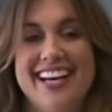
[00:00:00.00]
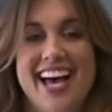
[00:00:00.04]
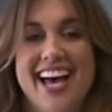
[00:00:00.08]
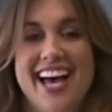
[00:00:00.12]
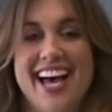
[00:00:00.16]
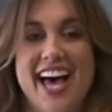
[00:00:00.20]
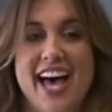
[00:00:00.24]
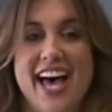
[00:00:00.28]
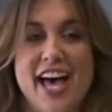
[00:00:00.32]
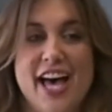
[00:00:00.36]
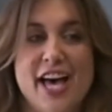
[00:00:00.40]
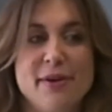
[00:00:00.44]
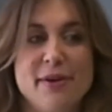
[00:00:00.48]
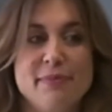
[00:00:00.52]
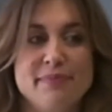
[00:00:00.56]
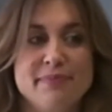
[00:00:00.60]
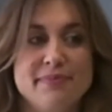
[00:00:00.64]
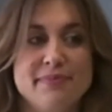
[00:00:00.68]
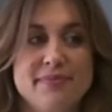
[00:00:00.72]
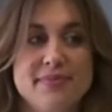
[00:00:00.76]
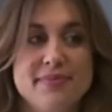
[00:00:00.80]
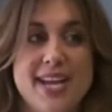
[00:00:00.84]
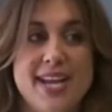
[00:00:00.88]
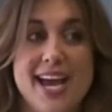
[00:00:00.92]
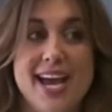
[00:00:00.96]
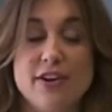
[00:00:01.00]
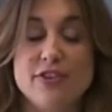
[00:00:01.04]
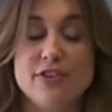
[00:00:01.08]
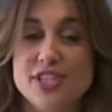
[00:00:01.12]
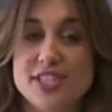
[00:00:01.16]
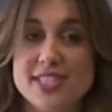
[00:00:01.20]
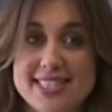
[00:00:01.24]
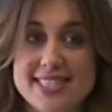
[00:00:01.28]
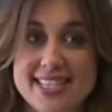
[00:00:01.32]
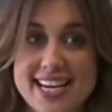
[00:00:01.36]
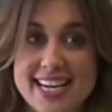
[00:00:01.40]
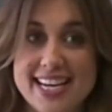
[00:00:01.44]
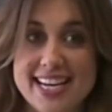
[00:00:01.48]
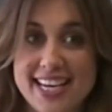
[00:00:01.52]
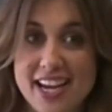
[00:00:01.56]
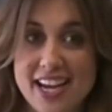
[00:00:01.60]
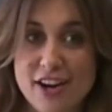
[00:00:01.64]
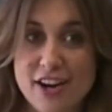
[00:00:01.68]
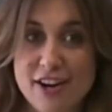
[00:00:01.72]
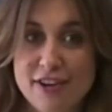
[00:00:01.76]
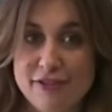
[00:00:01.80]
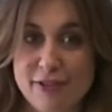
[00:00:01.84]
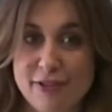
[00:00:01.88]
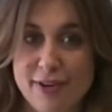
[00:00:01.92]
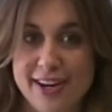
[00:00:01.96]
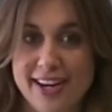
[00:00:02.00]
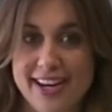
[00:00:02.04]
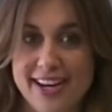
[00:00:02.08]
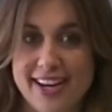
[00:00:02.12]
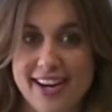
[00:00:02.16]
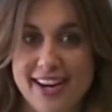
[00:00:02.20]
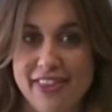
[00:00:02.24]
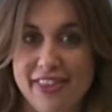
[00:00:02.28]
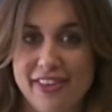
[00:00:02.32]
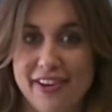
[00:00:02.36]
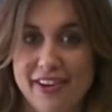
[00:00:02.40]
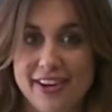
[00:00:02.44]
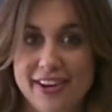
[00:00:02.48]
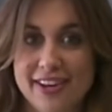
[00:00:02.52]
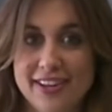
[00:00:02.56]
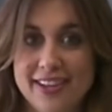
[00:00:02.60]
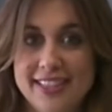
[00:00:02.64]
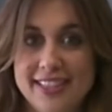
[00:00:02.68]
Now just take care of one another.